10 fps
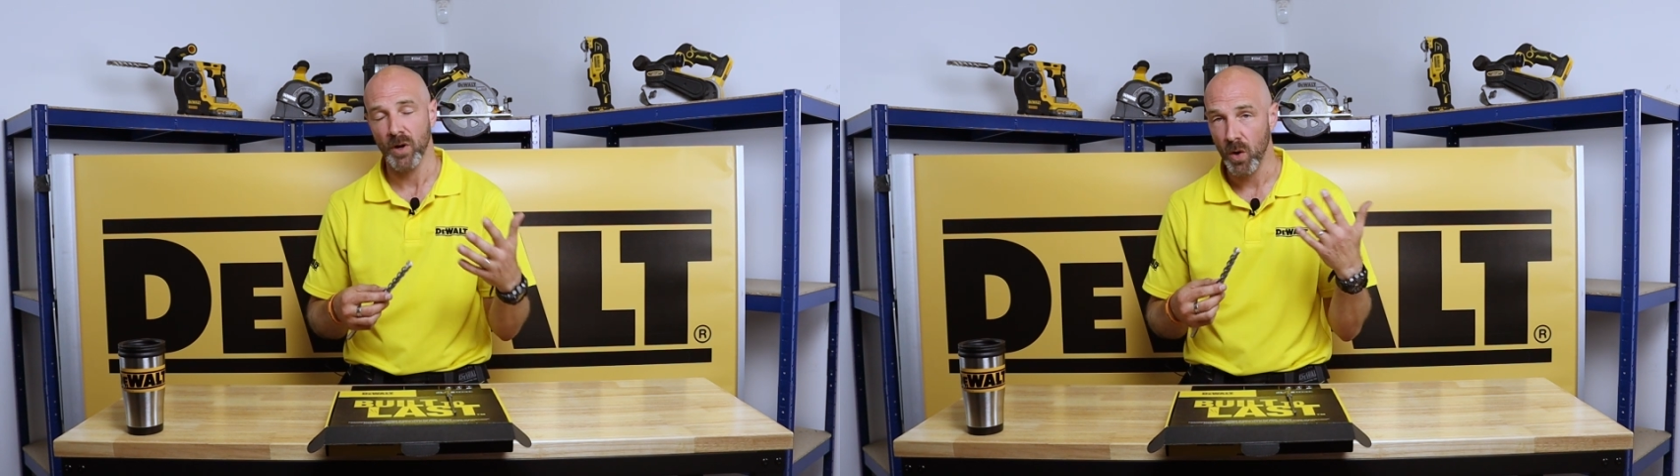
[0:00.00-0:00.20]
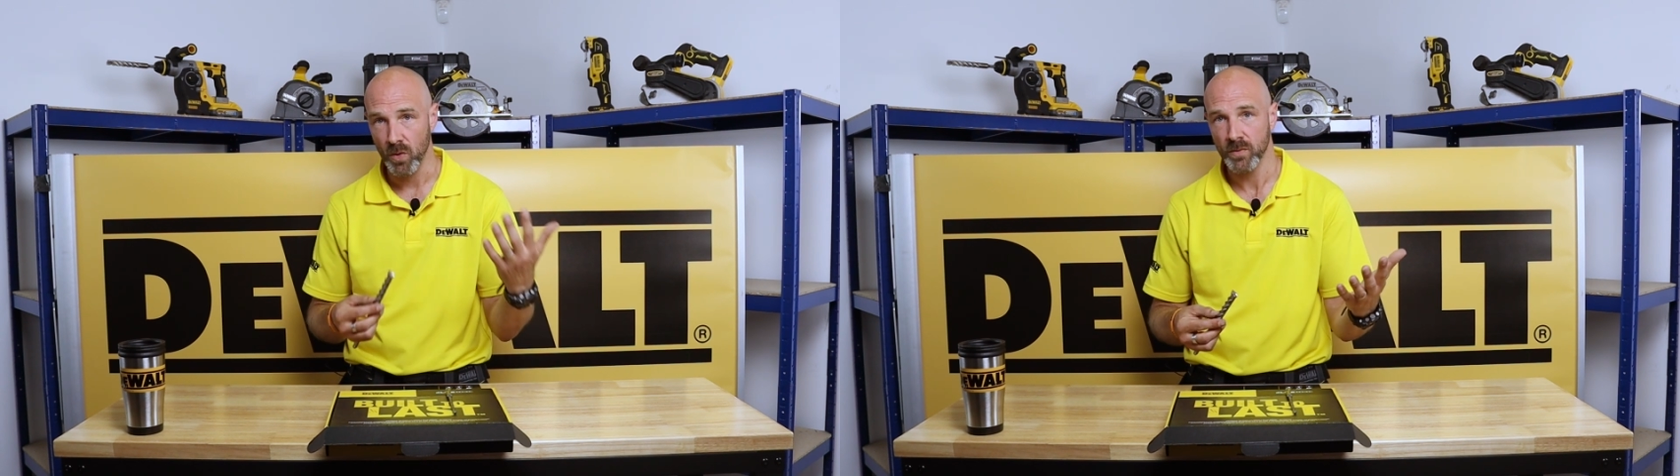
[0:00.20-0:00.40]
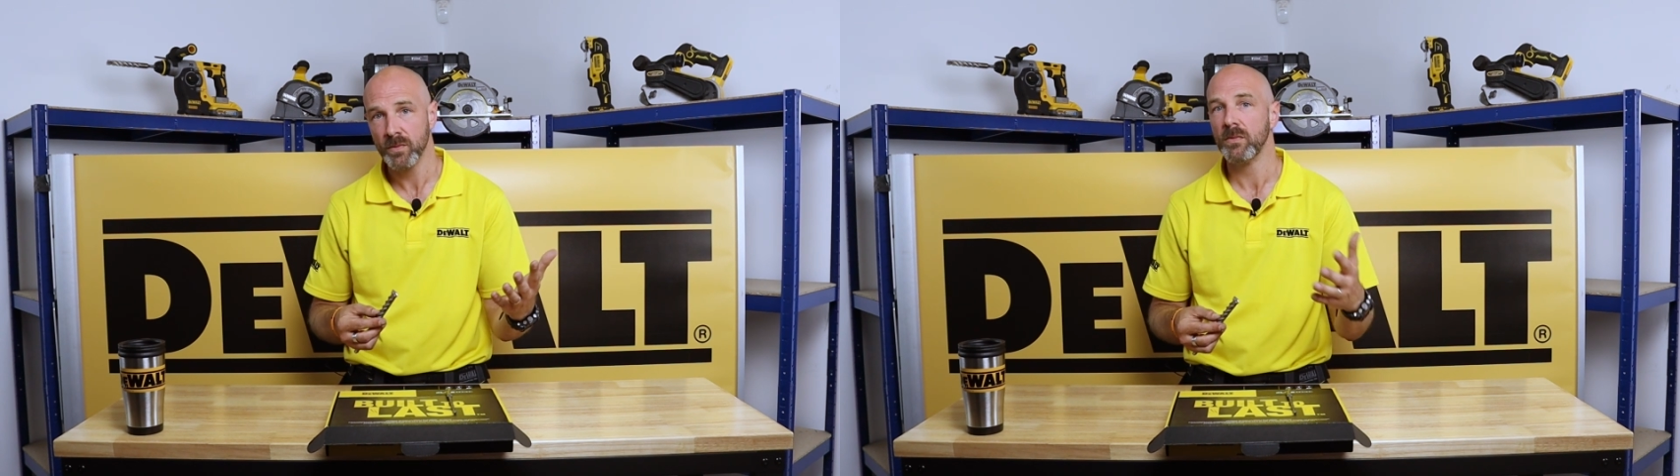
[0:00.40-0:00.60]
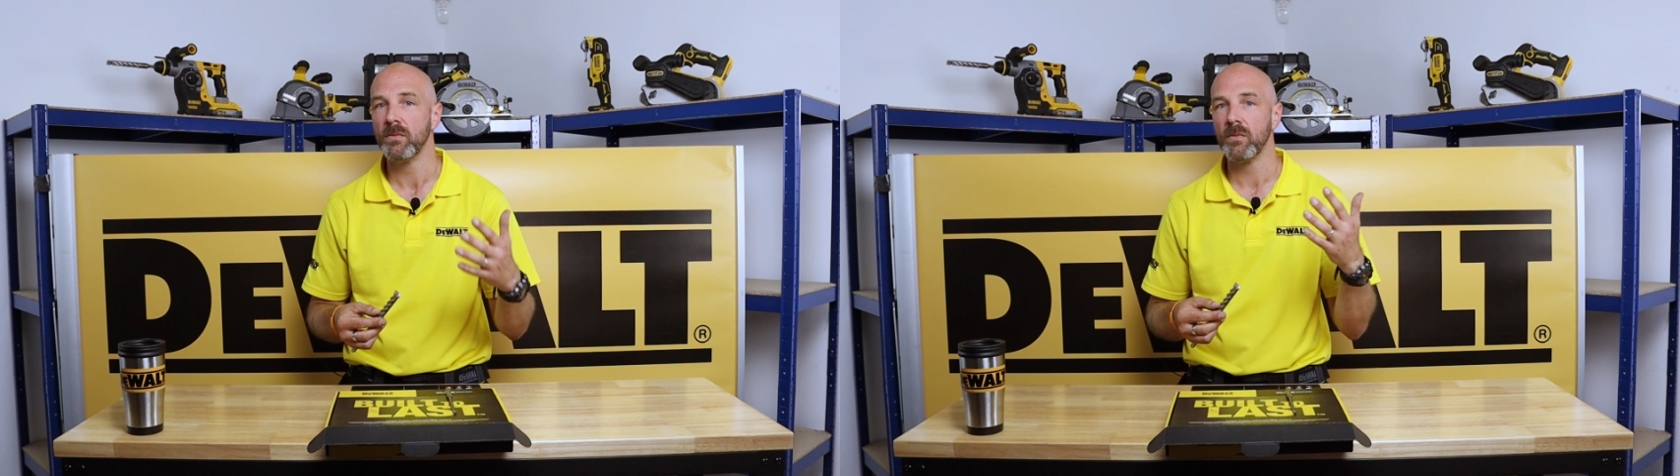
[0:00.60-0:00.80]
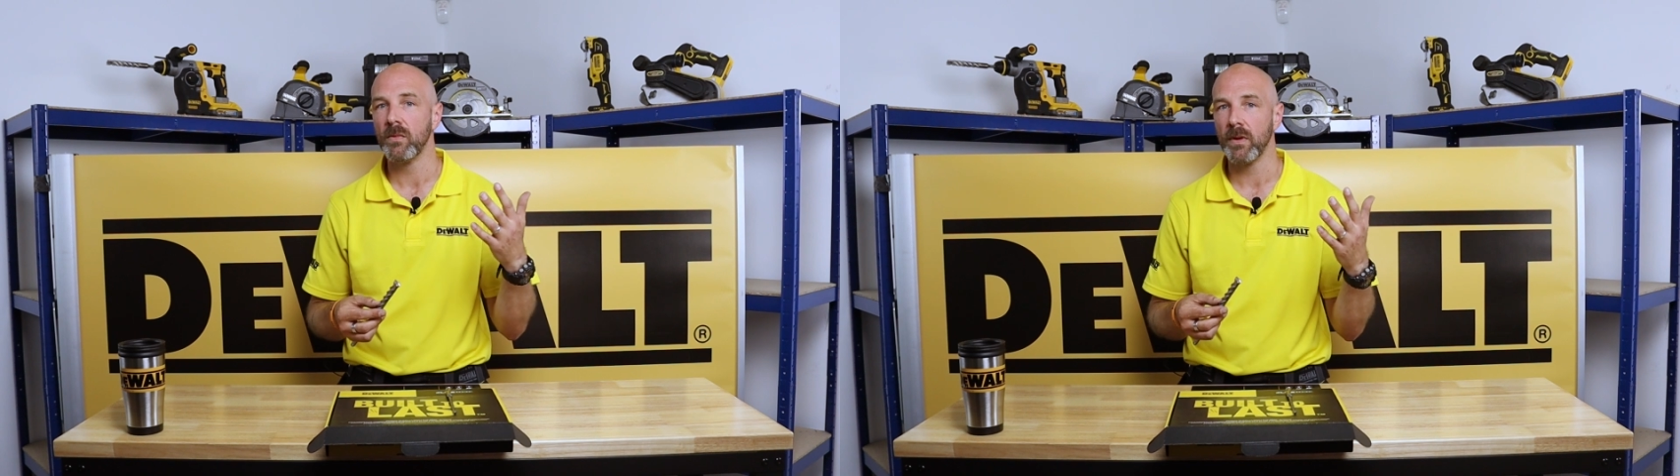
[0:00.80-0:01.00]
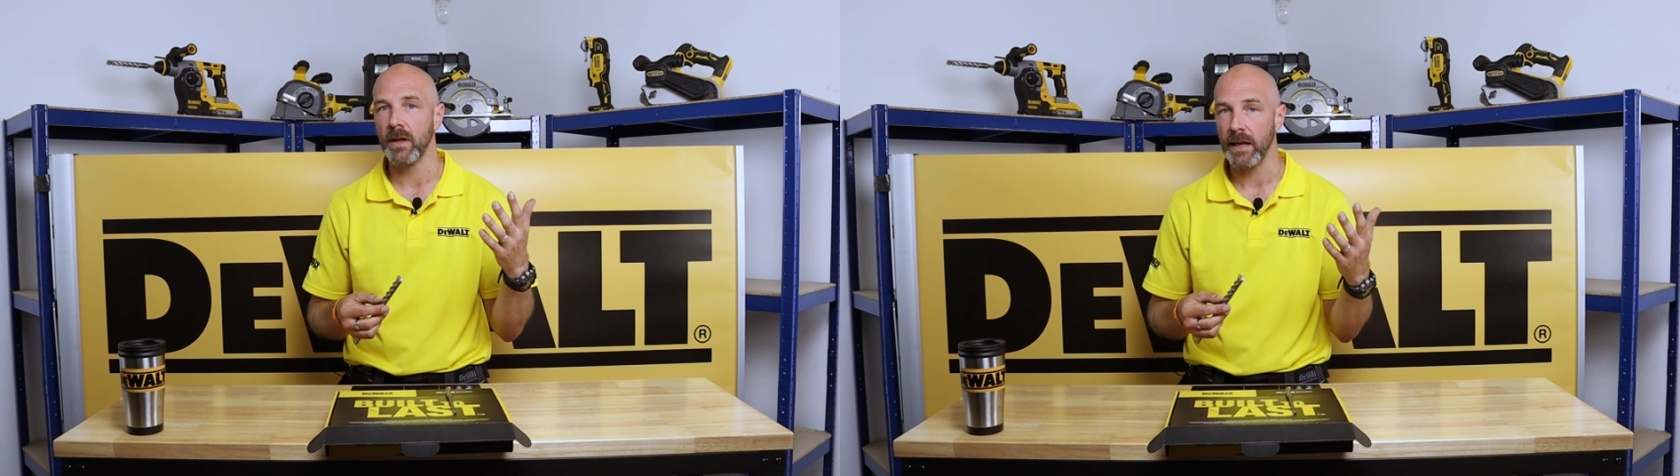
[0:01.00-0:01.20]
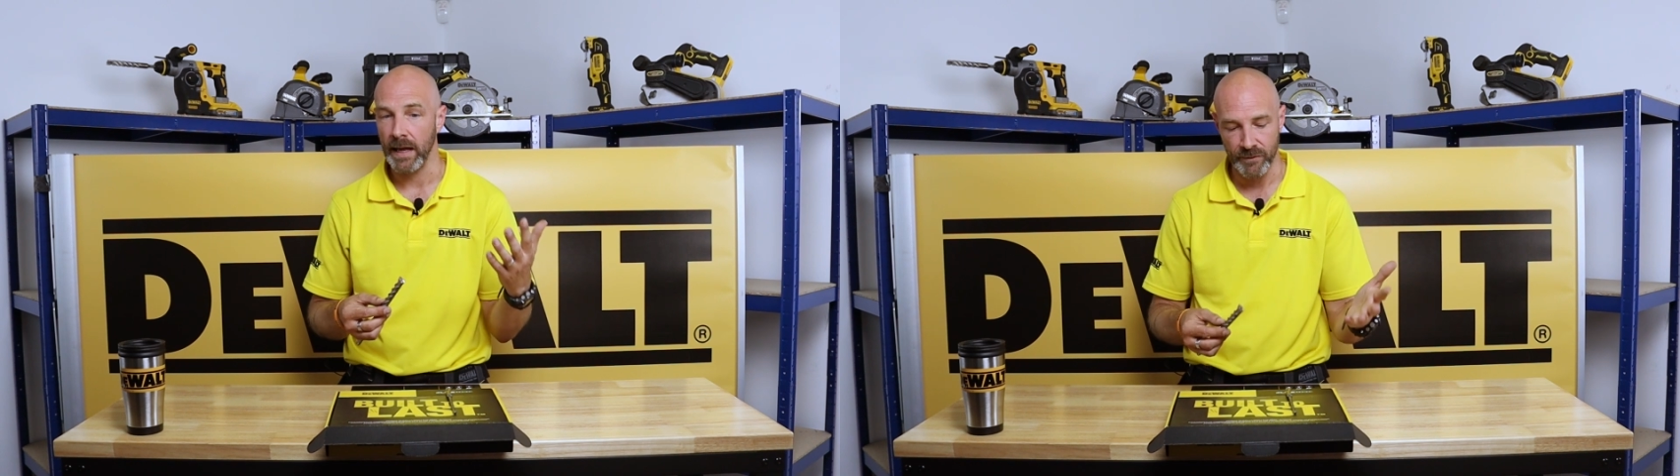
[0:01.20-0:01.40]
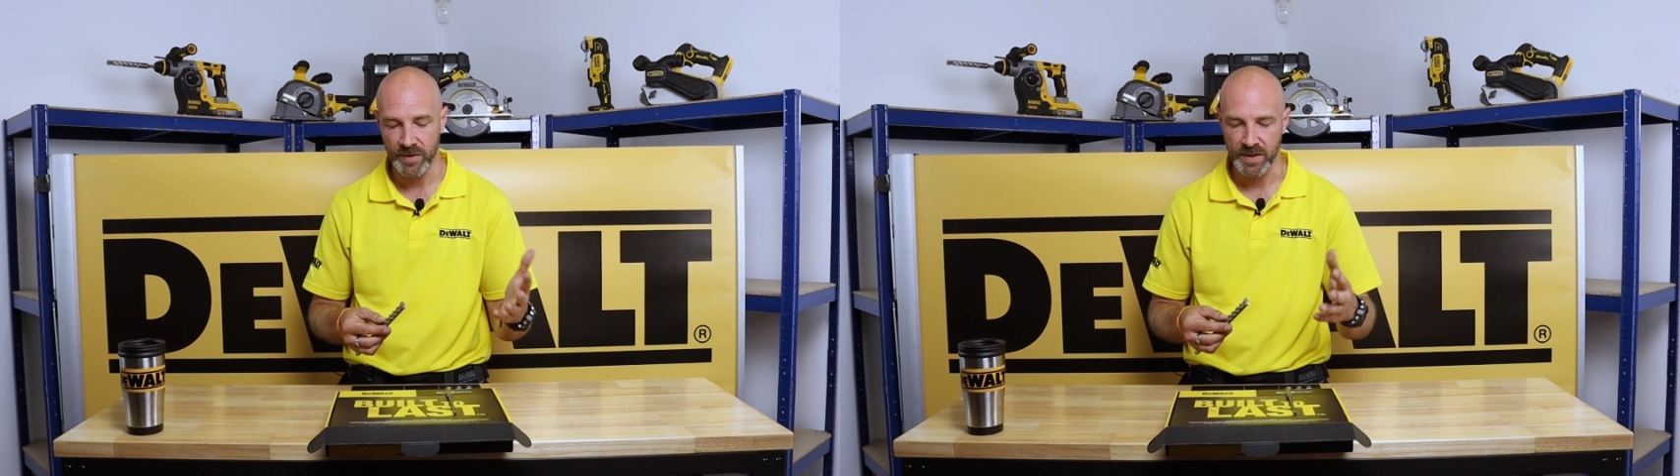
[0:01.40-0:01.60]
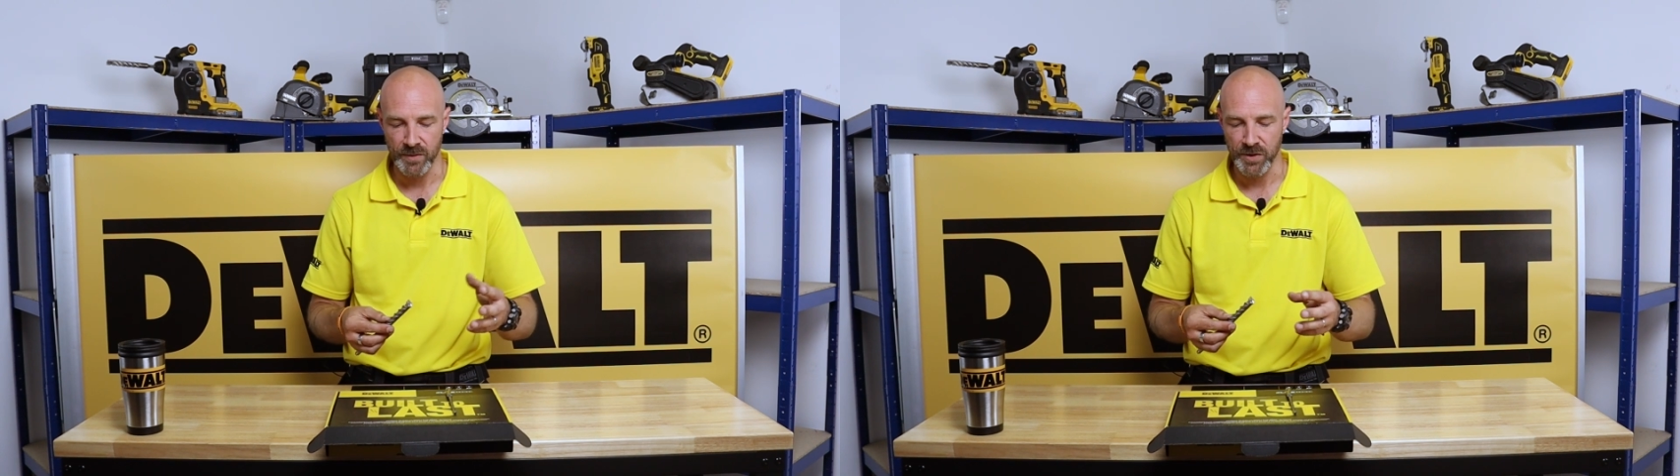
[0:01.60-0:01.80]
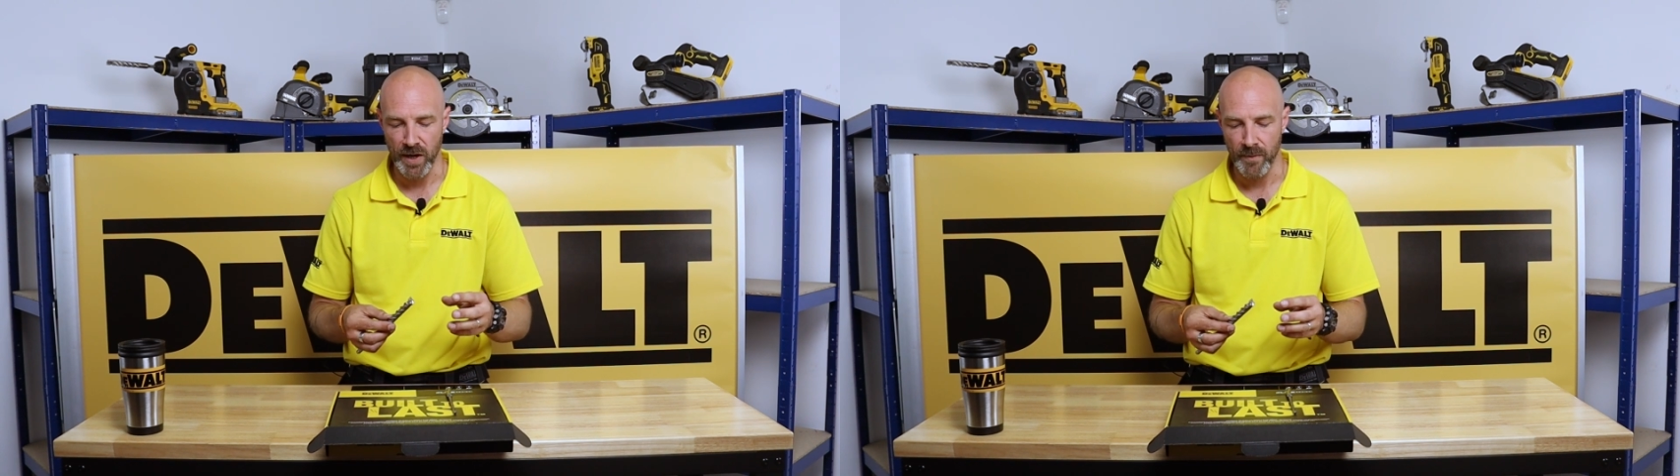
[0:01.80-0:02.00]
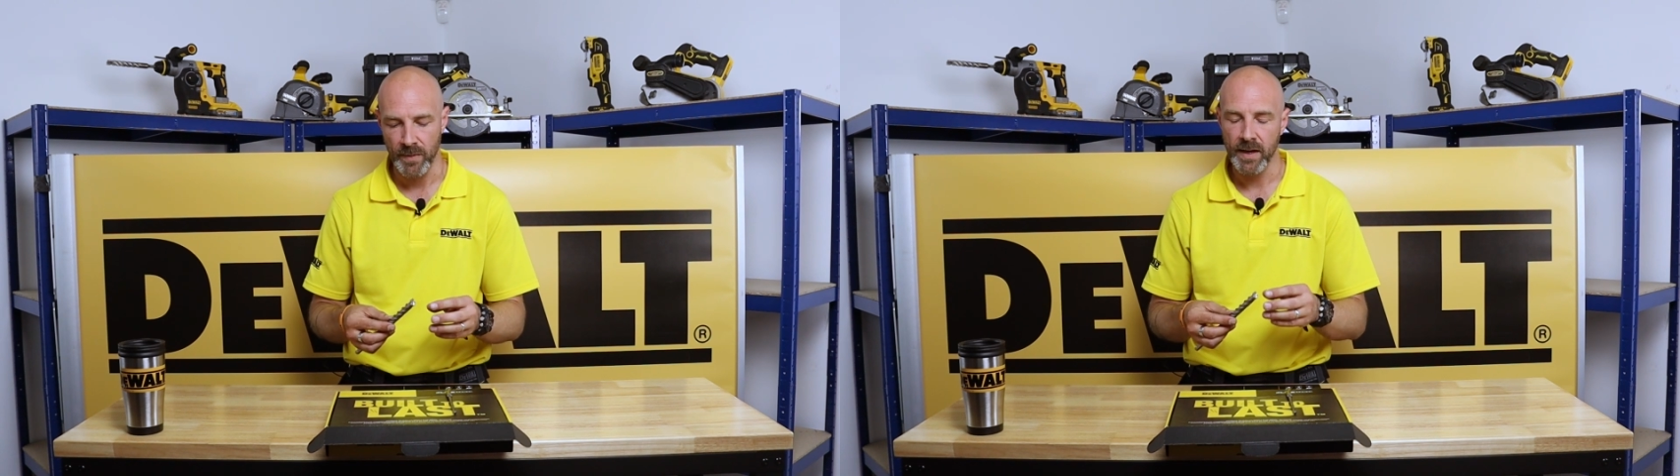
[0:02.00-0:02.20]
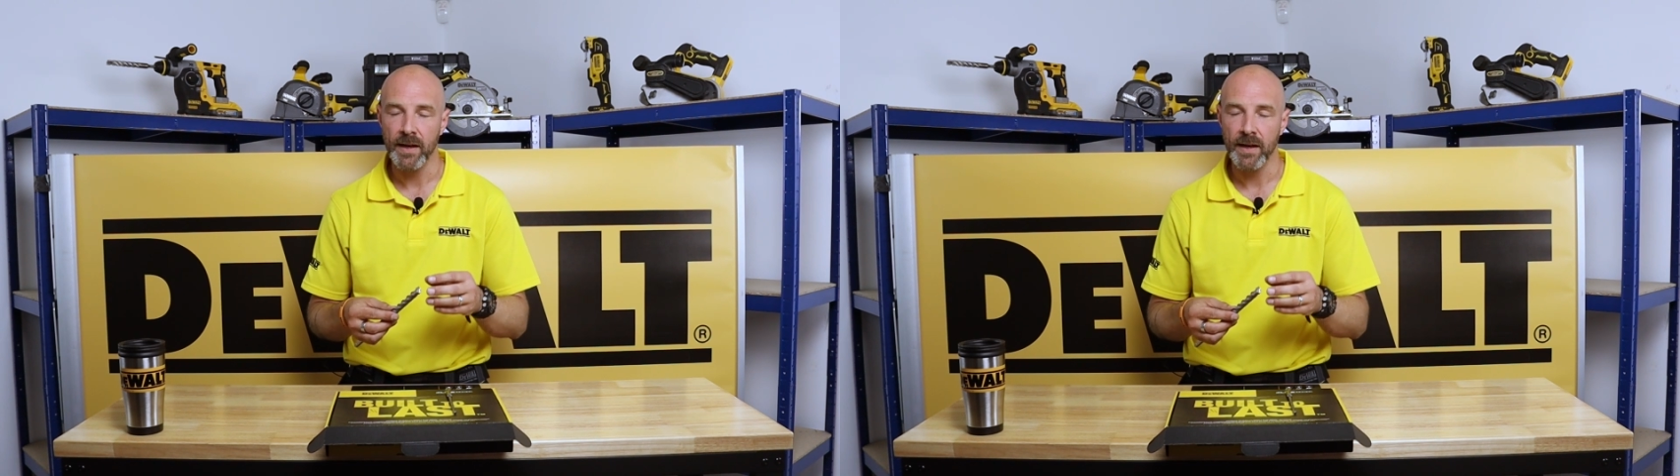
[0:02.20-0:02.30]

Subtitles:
hole every single time